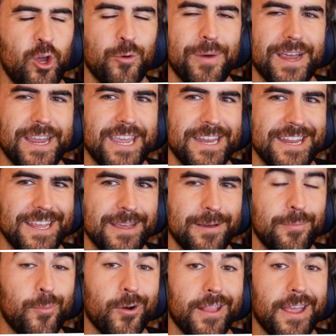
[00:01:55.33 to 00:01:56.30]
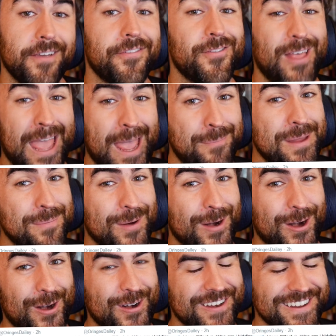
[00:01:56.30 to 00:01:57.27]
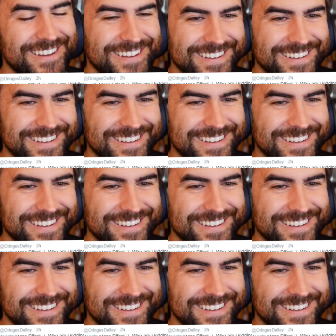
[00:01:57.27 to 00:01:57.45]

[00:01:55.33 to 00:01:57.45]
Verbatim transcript: Who am I kidding? More like Flappy Bird,